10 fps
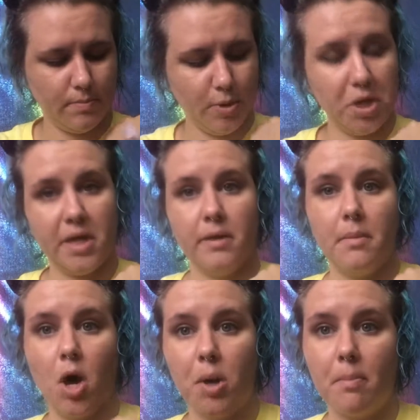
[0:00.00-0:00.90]
putting them
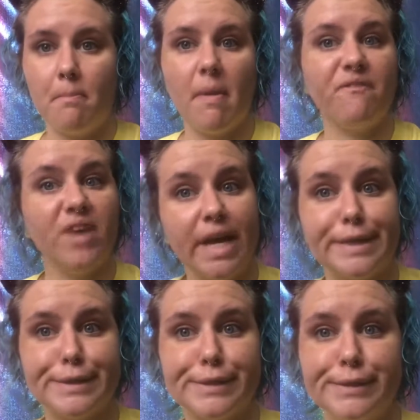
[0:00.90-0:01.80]
on my
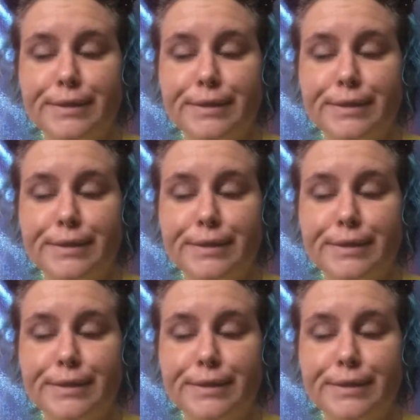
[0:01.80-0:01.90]
face.